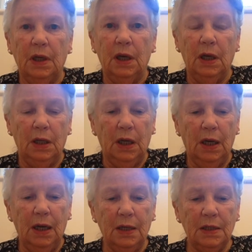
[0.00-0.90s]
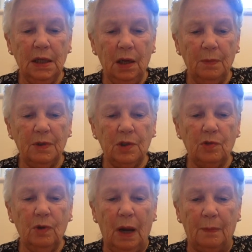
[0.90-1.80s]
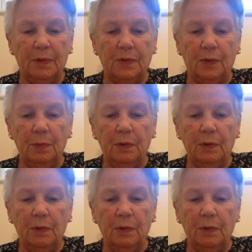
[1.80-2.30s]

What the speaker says: and collecting up scraps from the